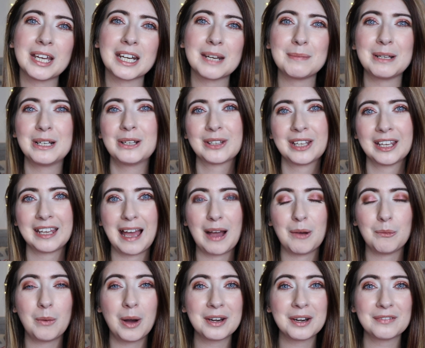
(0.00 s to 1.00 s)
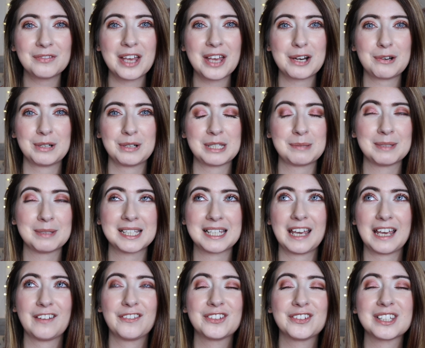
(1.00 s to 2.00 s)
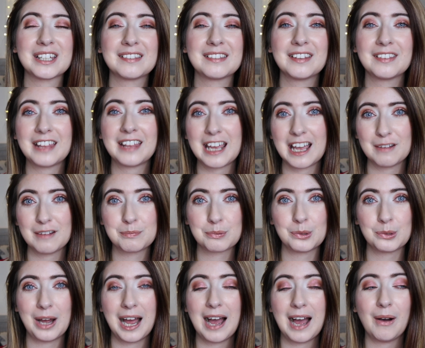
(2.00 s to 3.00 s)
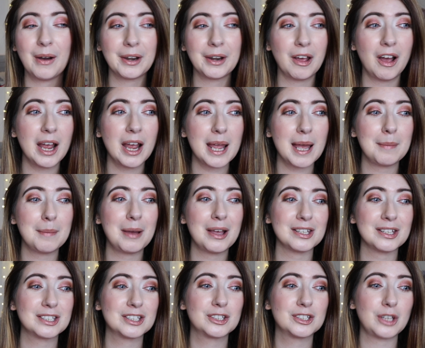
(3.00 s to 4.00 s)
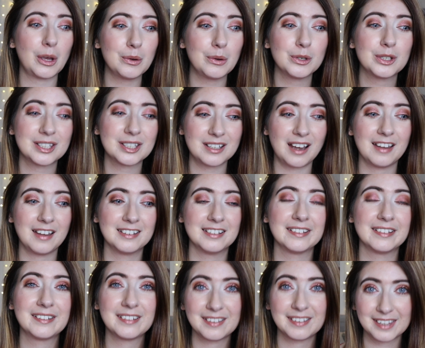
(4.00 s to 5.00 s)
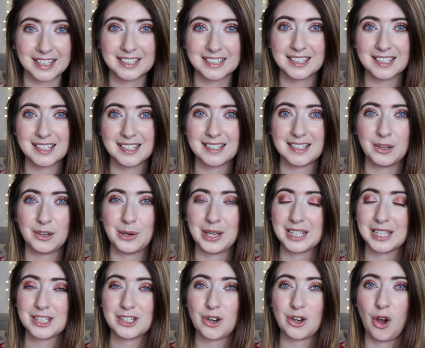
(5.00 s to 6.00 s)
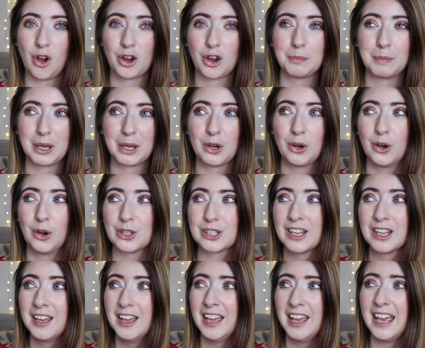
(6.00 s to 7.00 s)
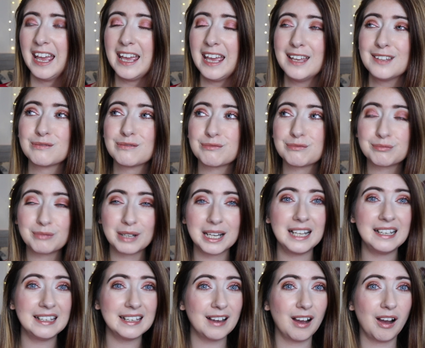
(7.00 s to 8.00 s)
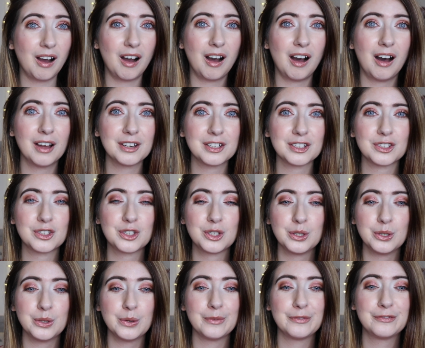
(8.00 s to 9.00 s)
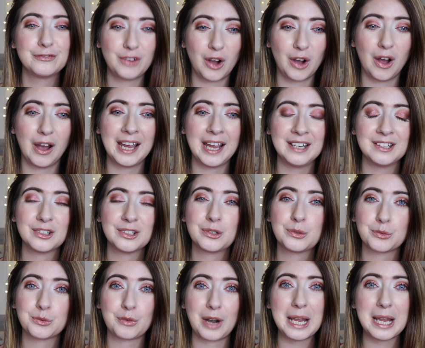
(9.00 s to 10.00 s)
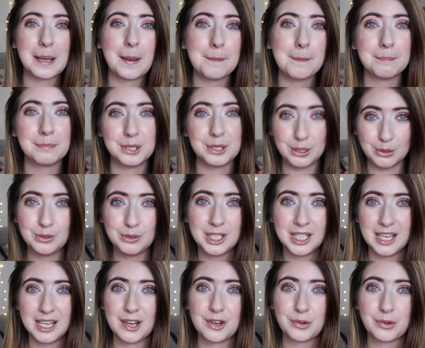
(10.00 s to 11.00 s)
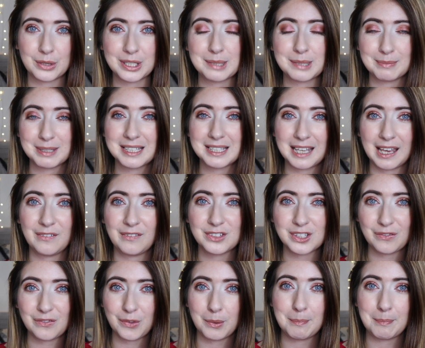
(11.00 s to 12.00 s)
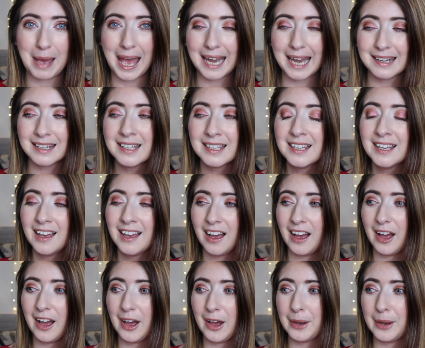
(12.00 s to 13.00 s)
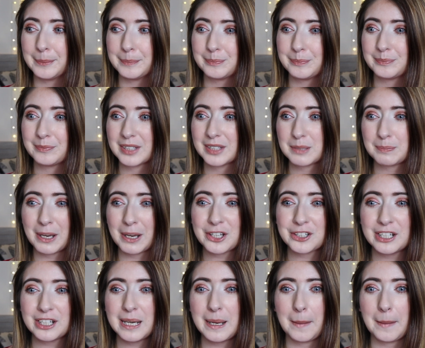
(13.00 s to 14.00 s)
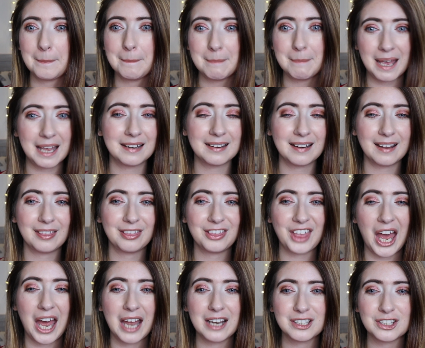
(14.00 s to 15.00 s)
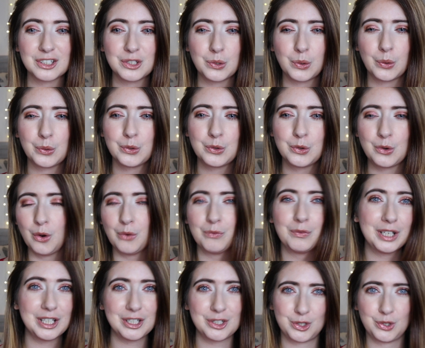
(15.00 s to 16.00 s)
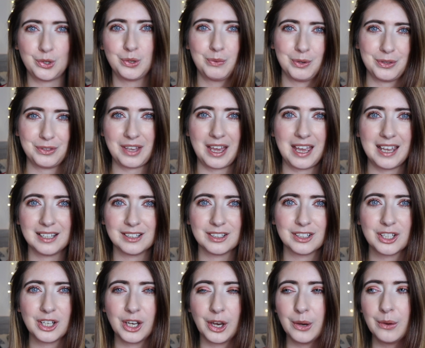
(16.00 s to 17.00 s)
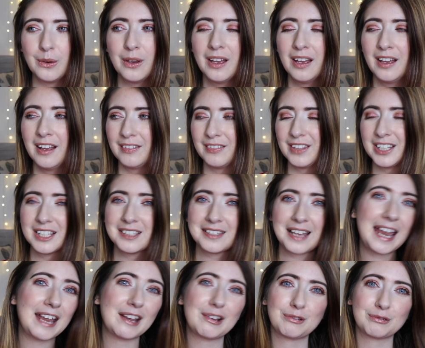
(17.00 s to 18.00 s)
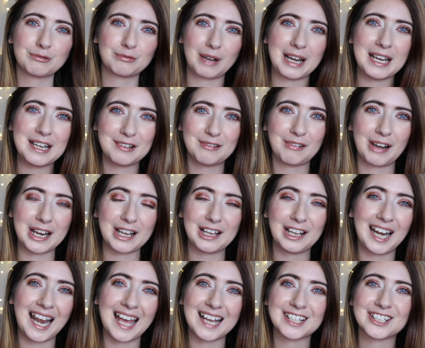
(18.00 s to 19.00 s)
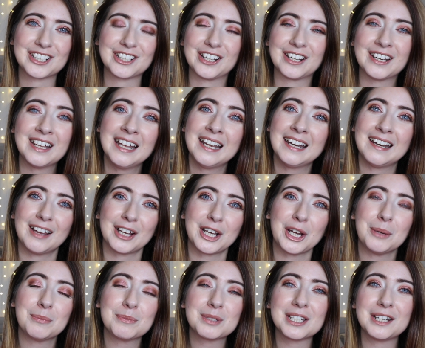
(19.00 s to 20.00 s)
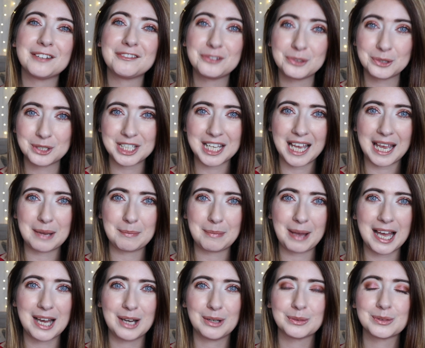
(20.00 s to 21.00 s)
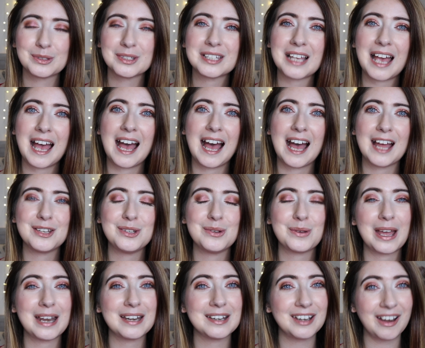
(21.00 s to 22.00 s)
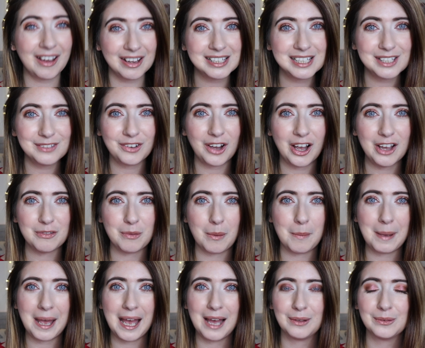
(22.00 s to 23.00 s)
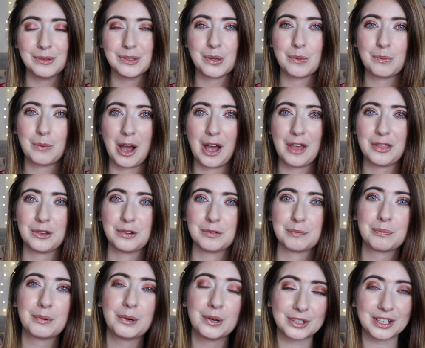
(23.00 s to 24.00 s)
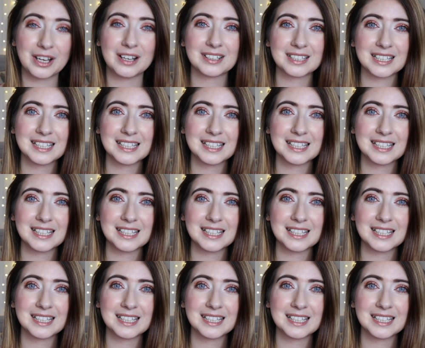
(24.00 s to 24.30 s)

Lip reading: going to be looking at one of their Christmas gifts that they have brought out, and I am so stunned that this is still in stock because it is really hard to find great beauty Christmas gifts for men, especially men that you're not really sure what they're into. This is a great collection. Now it comes in at £48 and you get £95 worth of product